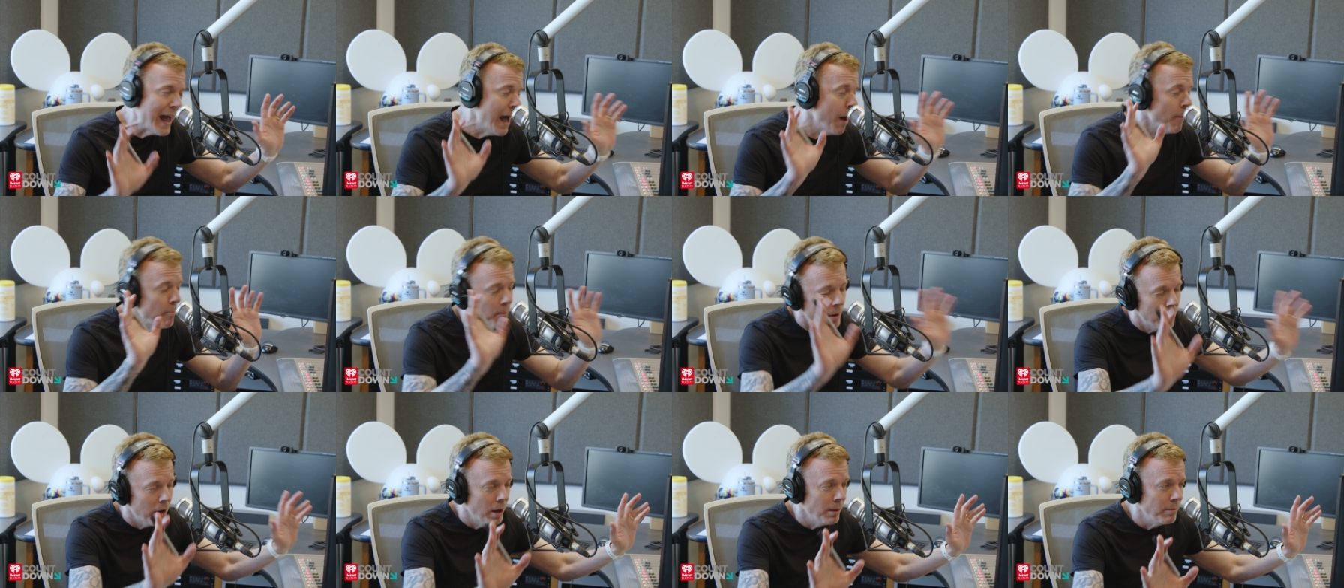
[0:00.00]

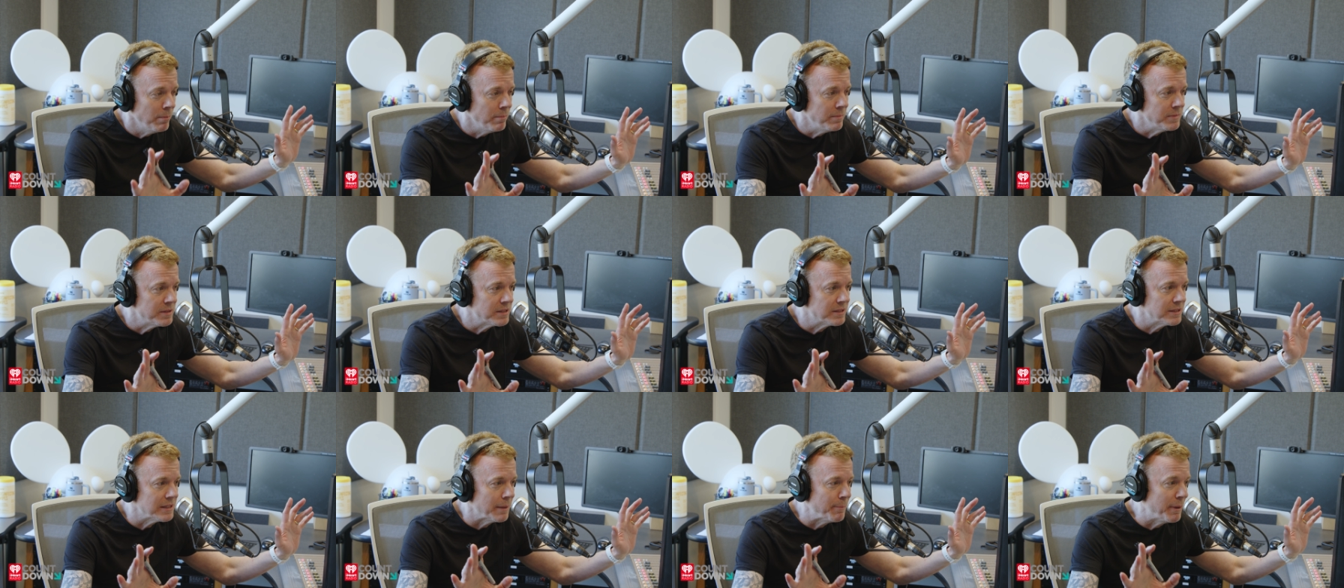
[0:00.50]

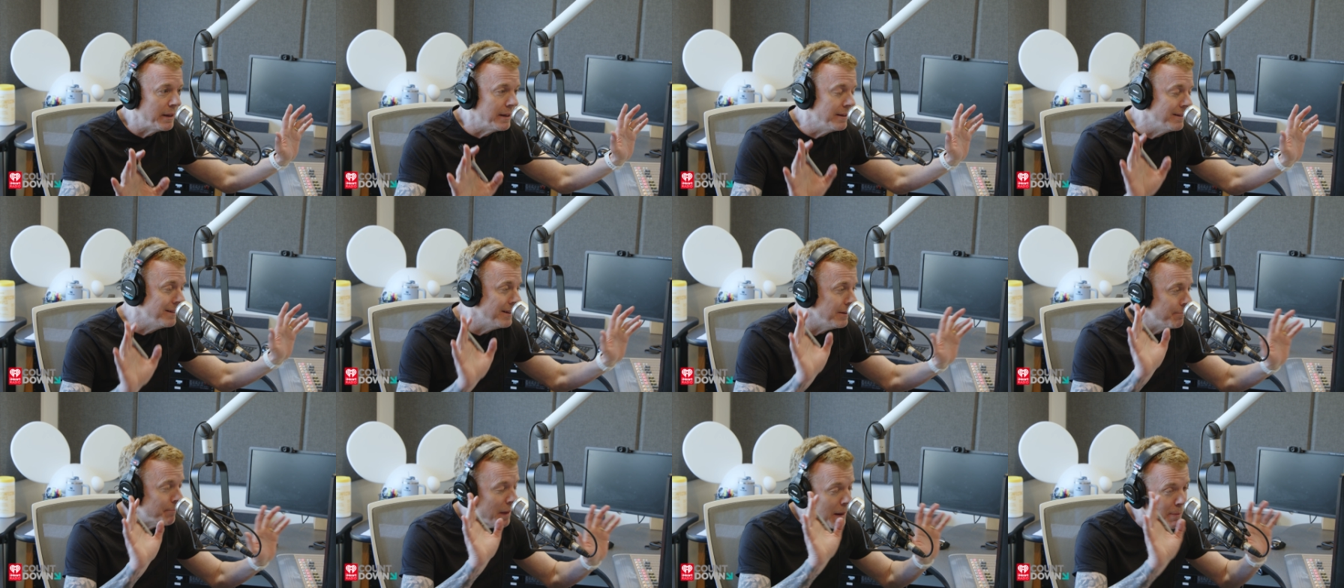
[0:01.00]
albums i
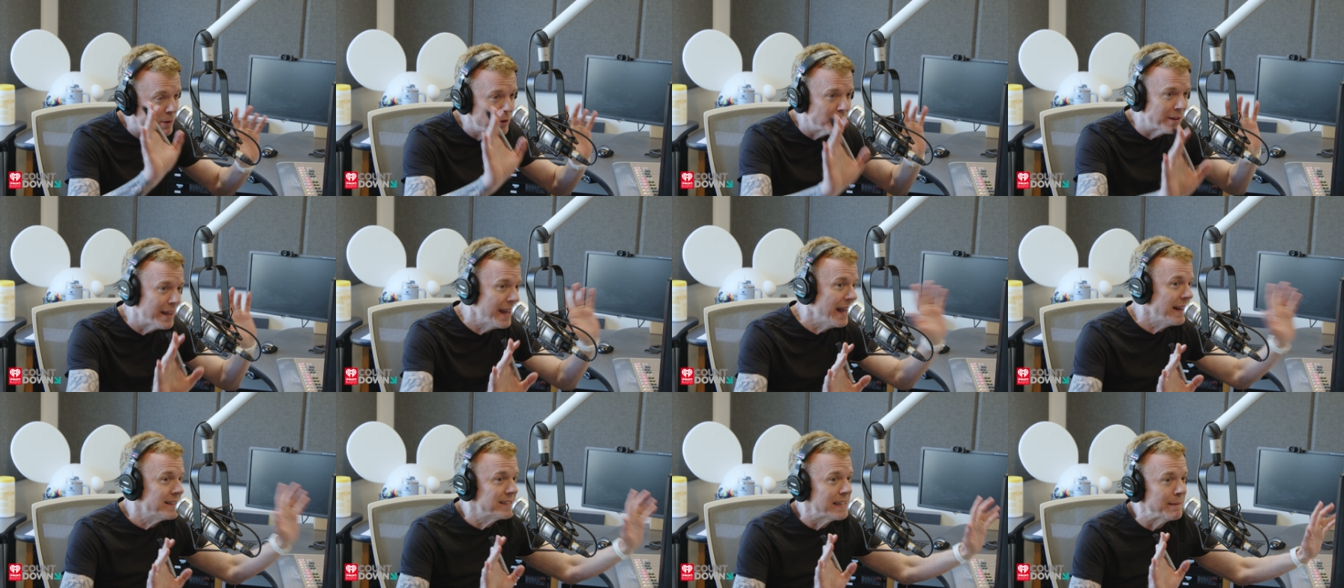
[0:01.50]
mean maybe you
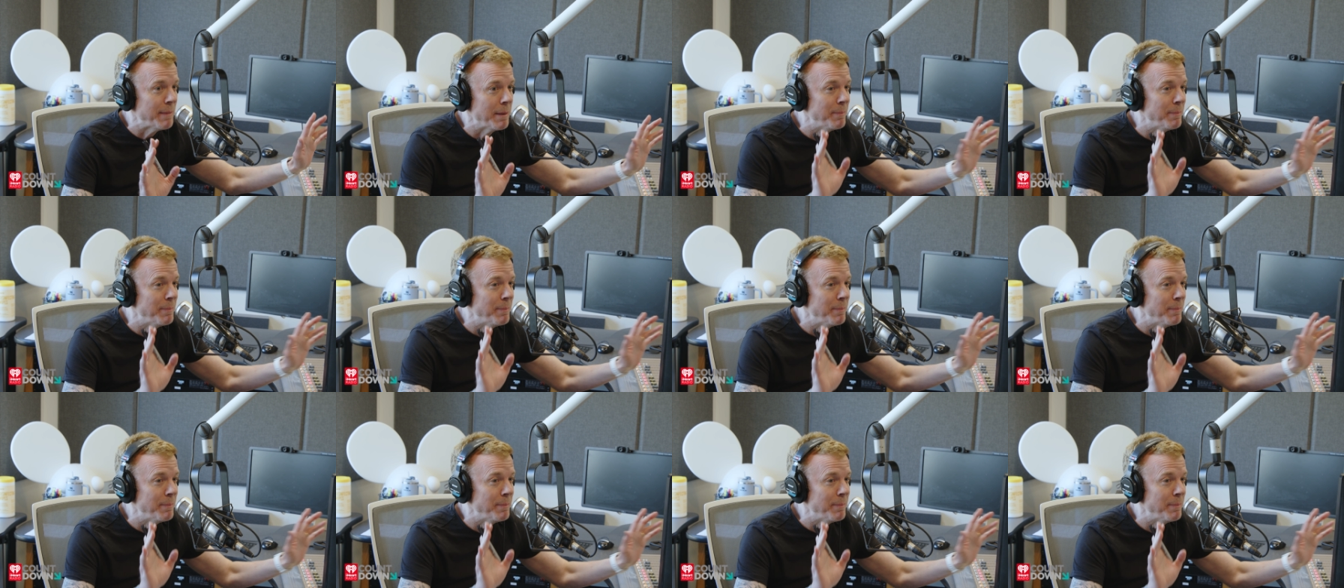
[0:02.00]
can't say